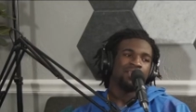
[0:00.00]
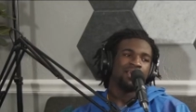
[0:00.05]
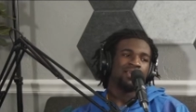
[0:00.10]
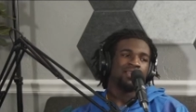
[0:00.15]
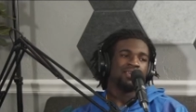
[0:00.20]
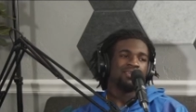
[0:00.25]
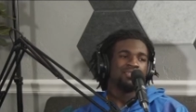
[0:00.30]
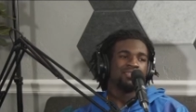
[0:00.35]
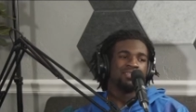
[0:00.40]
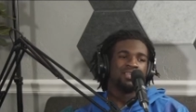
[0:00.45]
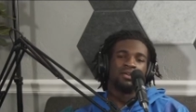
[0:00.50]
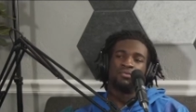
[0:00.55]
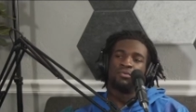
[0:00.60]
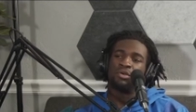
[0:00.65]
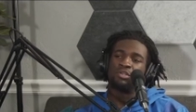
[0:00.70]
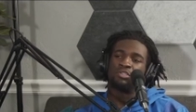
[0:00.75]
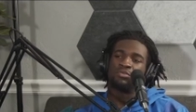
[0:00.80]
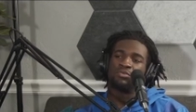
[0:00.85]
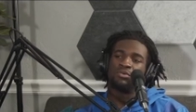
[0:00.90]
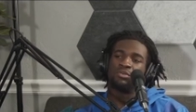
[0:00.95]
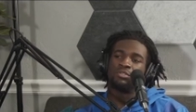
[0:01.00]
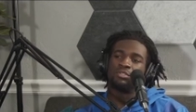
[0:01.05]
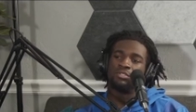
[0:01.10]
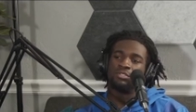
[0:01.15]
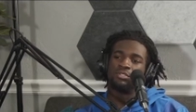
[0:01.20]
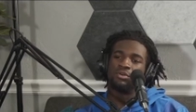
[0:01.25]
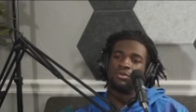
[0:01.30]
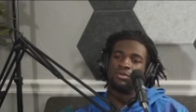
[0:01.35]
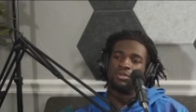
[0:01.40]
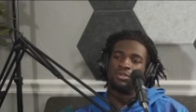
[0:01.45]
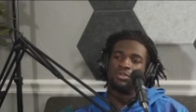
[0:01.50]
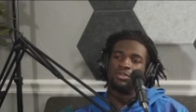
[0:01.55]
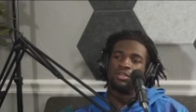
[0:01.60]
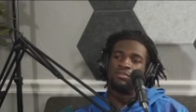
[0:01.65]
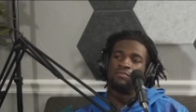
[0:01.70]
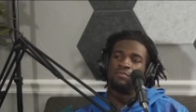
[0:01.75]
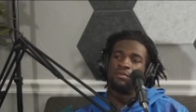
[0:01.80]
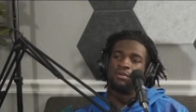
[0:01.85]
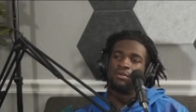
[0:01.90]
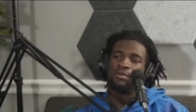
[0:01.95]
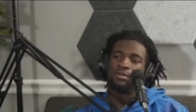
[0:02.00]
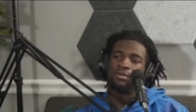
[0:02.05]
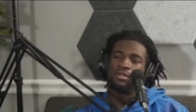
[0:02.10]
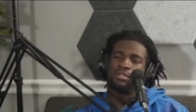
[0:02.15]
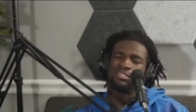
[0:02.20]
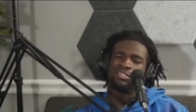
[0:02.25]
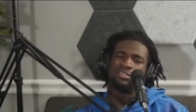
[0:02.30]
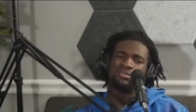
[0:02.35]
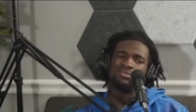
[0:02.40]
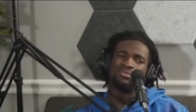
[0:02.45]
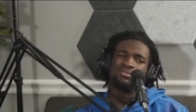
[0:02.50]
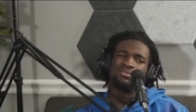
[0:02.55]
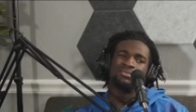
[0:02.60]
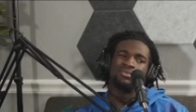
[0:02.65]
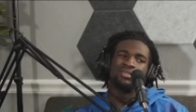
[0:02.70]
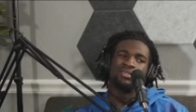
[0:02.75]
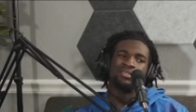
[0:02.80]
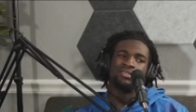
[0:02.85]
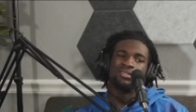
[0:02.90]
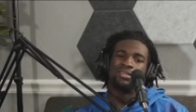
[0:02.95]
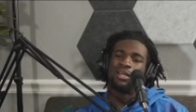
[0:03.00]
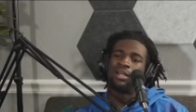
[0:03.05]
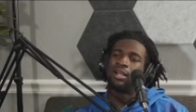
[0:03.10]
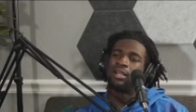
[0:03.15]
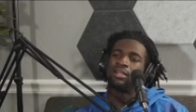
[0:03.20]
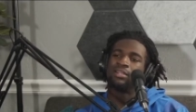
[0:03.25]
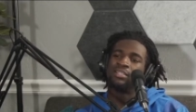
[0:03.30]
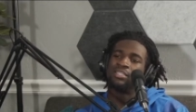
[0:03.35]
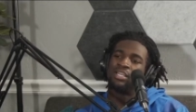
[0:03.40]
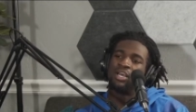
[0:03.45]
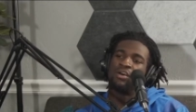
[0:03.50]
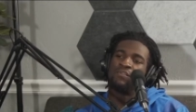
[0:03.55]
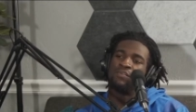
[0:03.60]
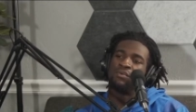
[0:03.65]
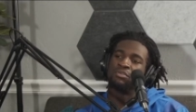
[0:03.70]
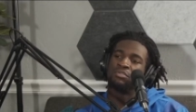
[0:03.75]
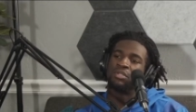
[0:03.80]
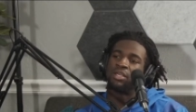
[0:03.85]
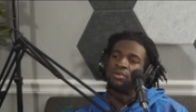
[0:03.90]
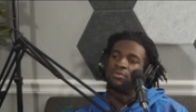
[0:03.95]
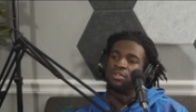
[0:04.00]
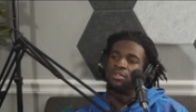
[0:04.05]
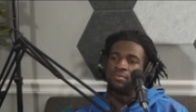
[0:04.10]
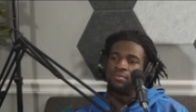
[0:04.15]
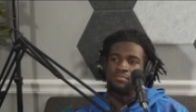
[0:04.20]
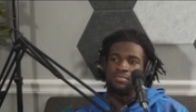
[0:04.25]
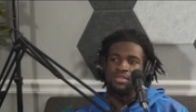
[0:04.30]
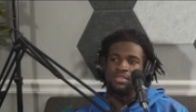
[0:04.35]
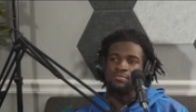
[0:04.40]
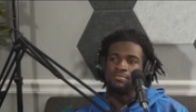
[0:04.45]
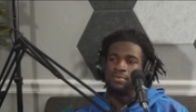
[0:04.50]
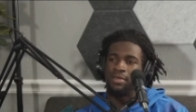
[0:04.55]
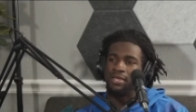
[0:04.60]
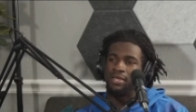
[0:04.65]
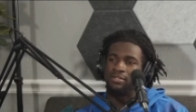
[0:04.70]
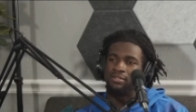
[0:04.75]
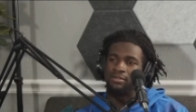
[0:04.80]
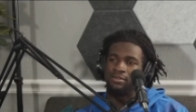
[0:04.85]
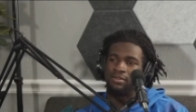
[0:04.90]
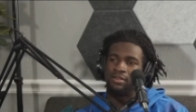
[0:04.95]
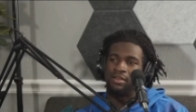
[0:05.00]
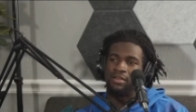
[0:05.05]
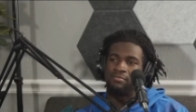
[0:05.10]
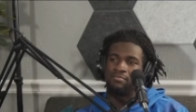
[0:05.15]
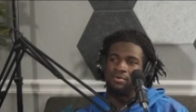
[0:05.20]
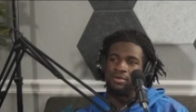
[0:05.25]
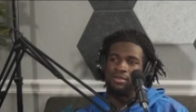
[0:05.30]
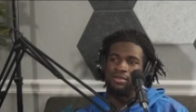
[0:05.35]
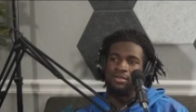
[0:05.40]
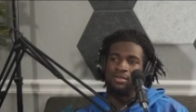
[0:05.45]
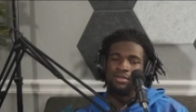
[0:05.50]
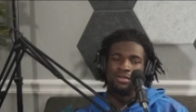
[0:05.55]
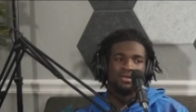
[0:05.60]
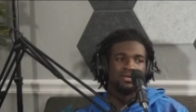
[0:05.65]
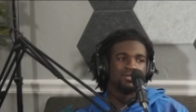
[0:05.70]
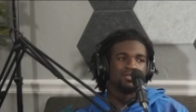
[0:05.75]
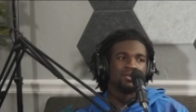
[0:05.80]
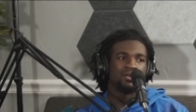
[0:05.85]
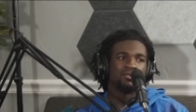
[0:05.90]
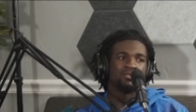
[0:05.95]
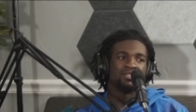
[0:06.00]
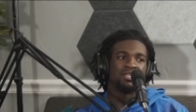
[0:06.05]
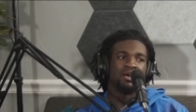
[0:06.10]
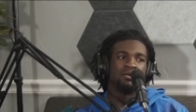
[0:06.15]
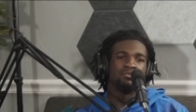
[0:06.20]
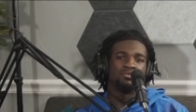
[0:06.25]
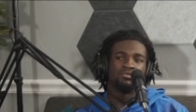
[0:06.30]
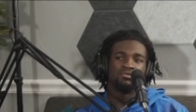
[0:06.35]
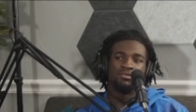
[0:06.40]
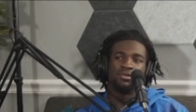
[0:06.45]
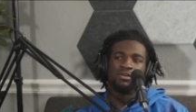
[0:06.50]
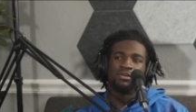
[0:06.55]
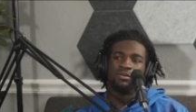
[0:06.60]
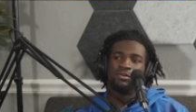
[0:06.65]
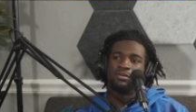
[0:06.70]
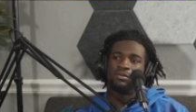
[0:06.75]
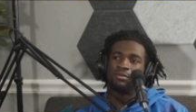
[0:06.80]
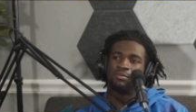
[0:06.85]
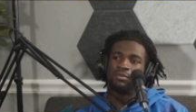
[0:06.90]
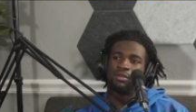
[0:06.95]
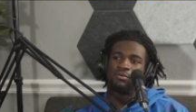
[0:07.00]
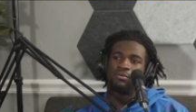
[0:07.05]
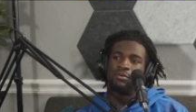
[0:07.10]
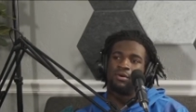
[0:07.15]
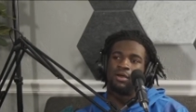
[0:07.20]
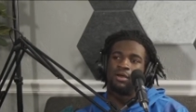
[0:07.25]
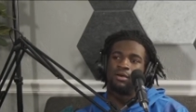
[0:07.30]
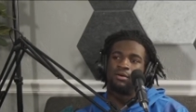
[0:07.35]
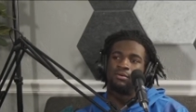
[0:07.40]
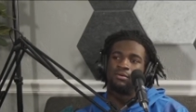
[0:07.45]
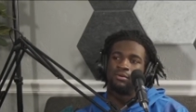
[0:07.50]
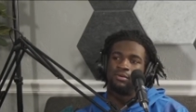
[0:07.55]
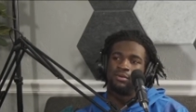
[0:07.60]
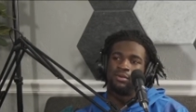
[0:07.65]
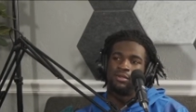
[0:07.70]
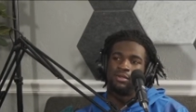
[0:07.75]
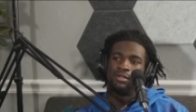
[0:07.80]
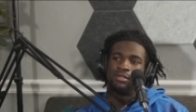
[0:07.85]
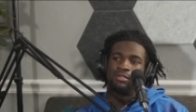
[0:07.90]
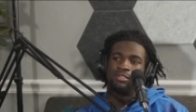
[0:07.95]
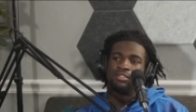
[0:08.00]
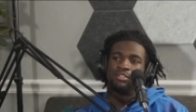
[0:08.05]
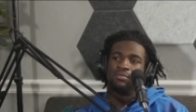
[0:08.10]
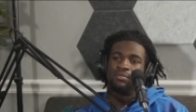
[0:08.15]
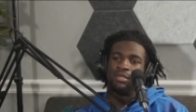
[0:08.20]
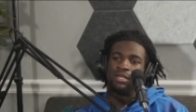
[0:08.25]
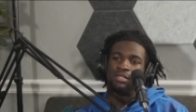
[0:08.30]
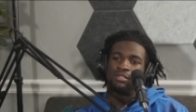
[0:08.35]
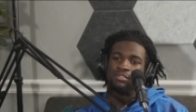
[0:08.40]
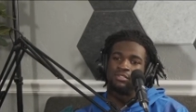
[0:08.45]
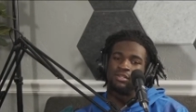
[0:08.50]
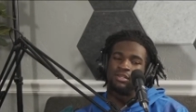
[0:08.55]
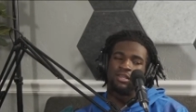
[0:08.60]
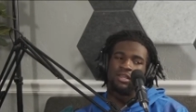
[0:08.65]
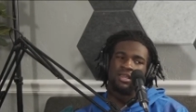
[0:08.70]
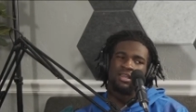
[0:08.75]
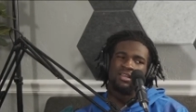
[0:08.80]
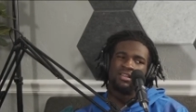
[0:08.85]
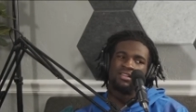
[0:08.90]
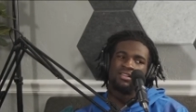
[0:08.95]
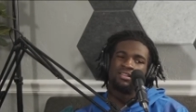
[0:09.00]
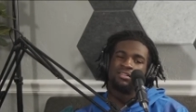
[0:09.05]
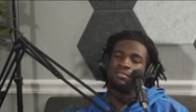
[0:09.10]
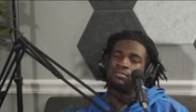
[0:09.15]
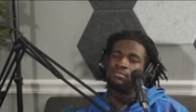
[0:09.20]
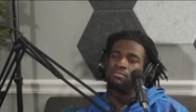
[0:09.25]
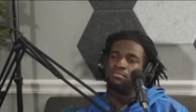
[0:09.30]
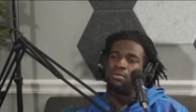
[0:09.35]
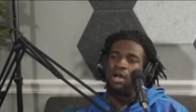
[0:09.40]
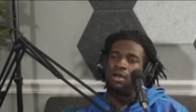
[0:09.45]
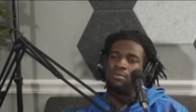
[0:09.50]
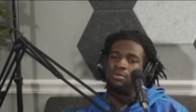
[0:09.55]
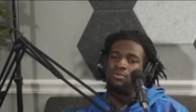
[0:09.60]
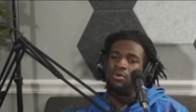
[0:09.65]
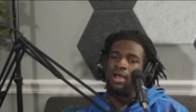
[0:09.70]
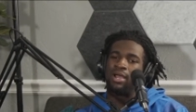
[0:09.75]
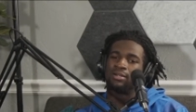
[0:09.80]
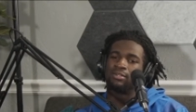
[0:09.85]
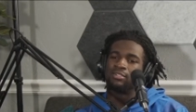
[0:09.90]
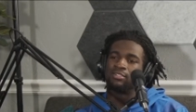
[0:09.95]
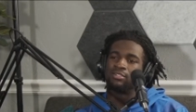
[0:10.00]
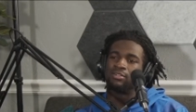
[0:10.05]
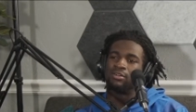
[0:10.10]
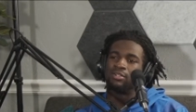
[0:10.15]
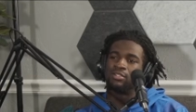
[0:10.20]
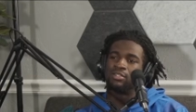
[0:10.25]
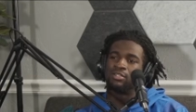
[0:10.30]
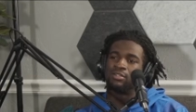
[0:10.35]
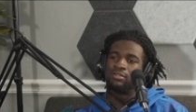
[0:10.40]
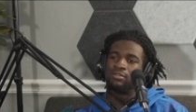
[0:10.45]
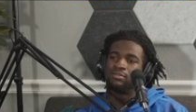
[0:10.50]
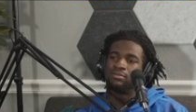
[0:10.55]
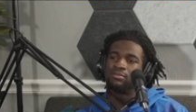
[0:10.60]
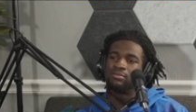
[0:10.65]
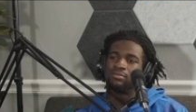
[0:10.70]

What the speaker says: Like, they just said Russell Wilson's going to Denver. And I said, what? I couldn't tell if it was like one of the meme pages or not, but turned out it was real. And I'm like, wow, this is going to be interesting. And Bobby Wagner's going too.